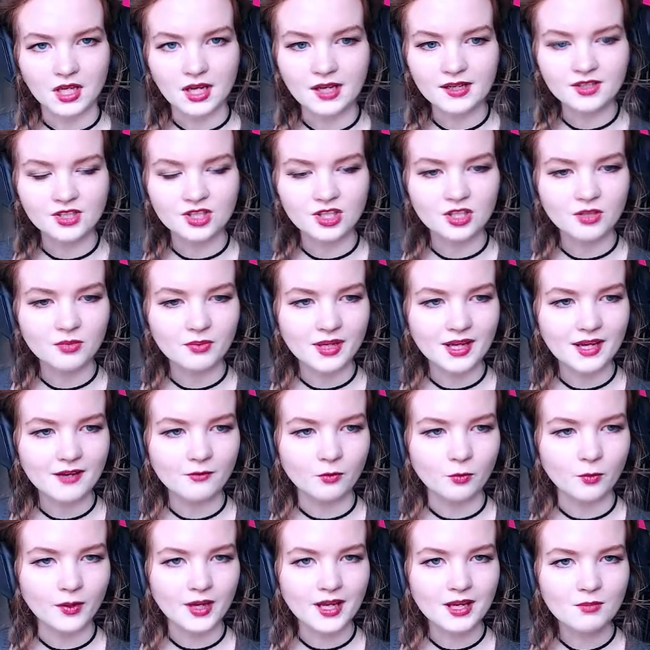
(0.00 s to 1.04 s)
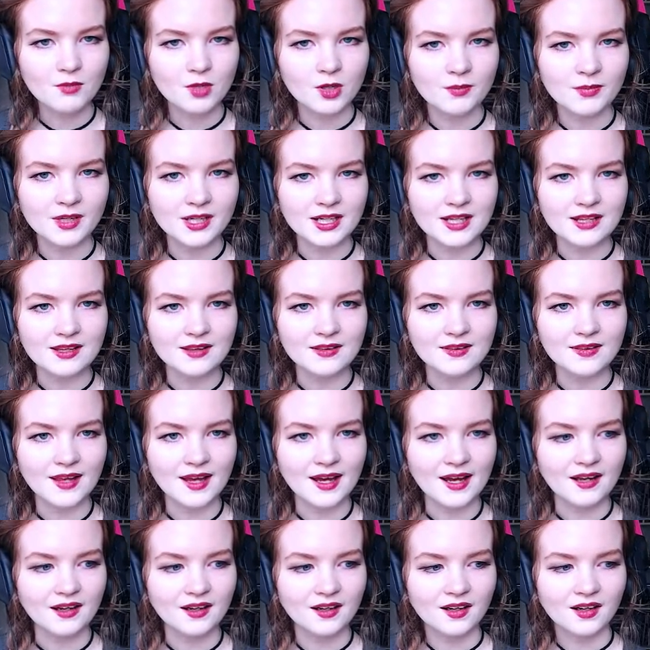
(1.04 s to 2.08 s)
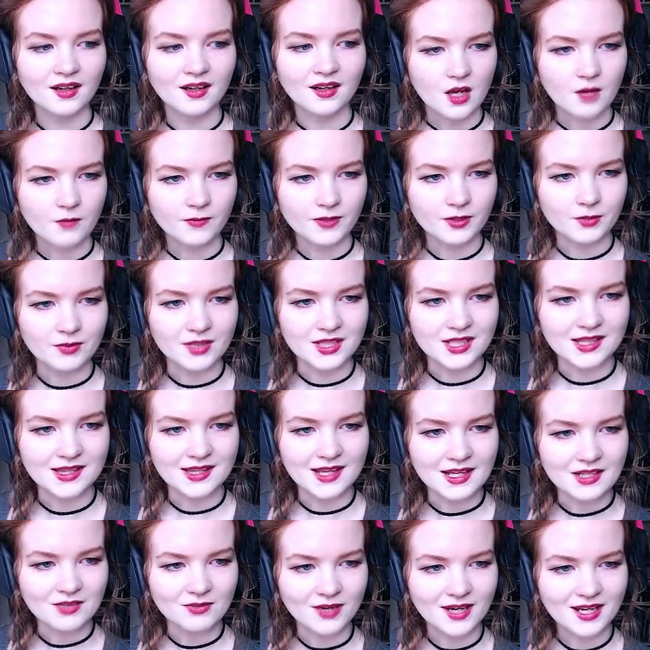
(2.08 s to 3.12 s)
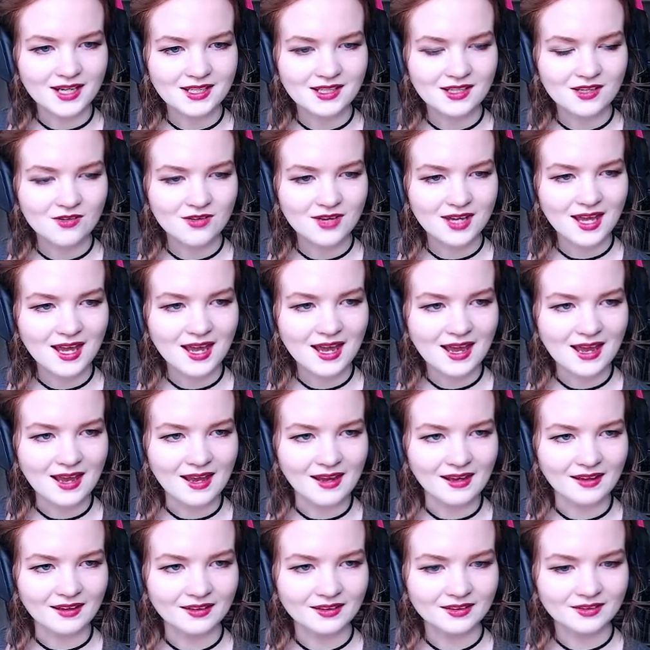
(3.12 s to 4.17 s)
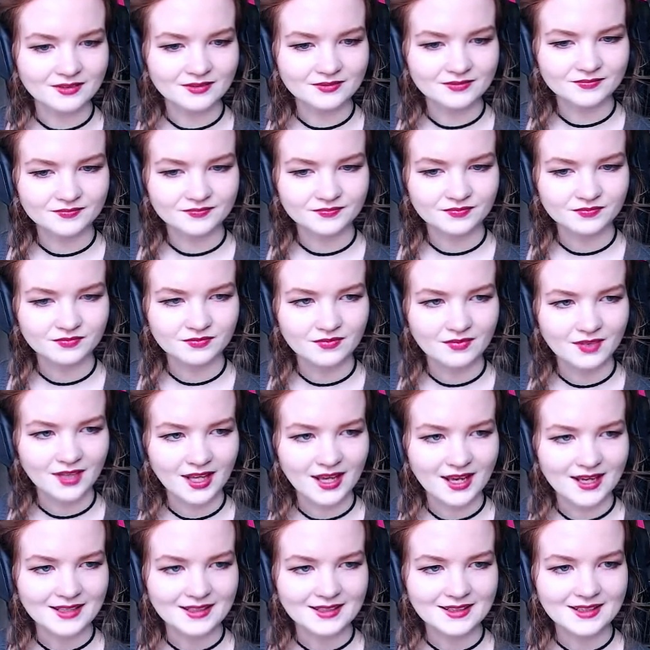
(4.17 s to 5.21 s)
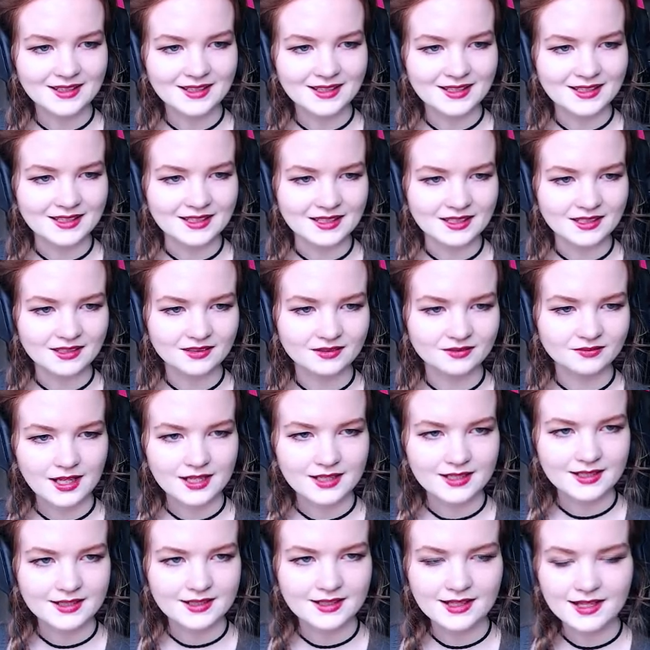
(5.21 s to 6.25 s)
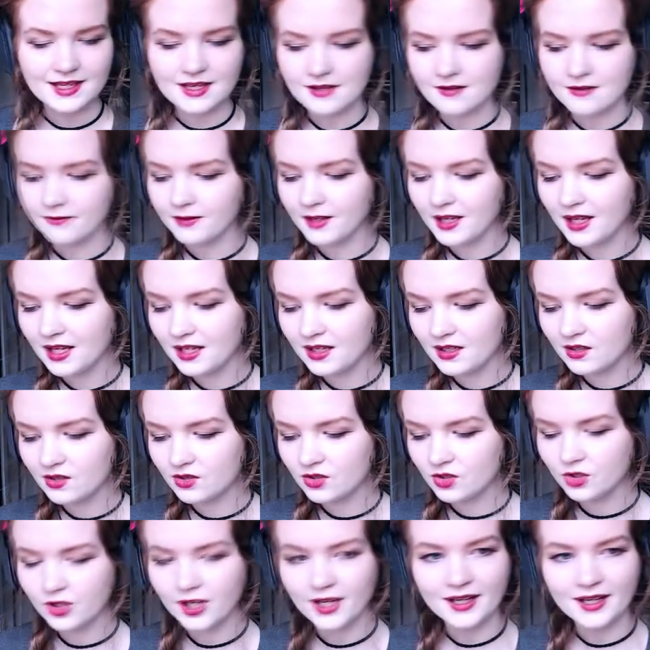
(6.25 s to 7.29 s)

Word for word: Yeah, sure, we have way more money than that. Hopefully we did that right. Okay. Excellent. Let us leave and